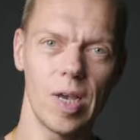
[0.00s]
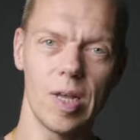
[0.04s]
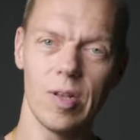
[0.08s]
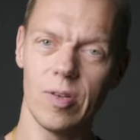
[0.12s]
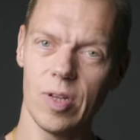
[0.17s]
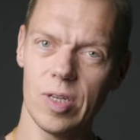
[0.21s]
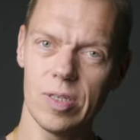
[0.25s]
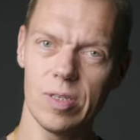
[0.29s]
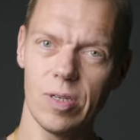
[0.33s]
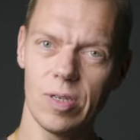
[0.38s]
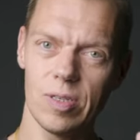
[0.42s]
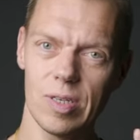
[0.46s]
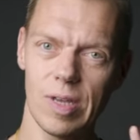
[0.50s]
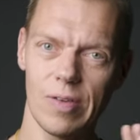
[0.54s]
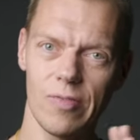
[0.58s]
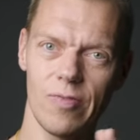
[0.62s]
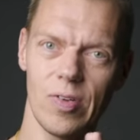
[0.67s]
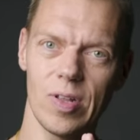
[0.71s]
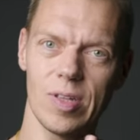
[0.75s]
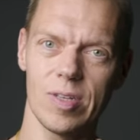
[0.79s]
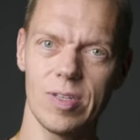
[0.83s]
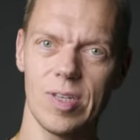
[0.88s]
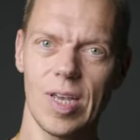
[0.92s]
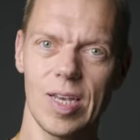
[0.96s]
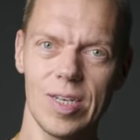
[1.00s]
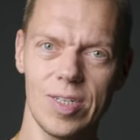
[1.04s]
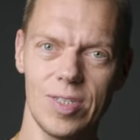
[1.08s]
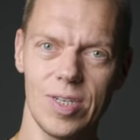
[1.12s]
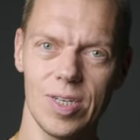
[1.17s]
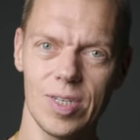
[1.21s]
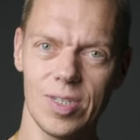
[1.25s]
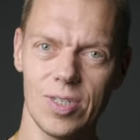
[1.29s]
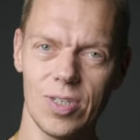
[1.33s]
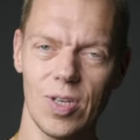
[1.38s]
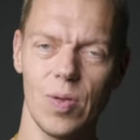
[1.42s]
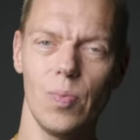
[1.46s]
And this is a
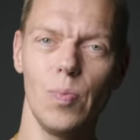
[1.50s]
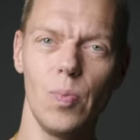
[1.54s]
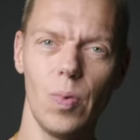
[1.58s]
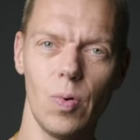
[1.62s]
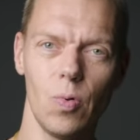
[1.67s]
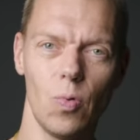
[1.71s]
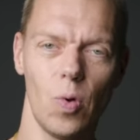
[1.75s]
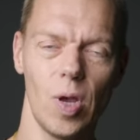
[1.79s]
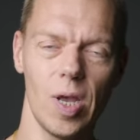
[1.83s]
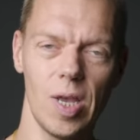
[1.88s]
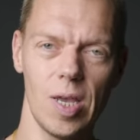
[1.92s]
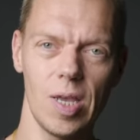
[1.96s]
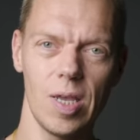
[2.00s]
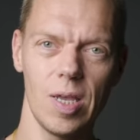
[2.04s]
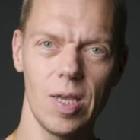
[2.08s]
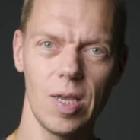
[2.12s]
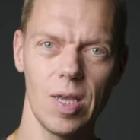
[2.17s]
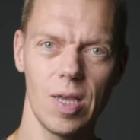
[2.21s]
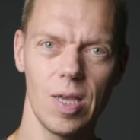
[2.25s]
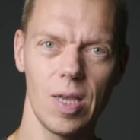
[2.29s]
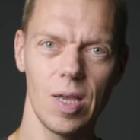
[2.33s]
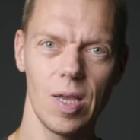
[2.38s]
fantastic, simple way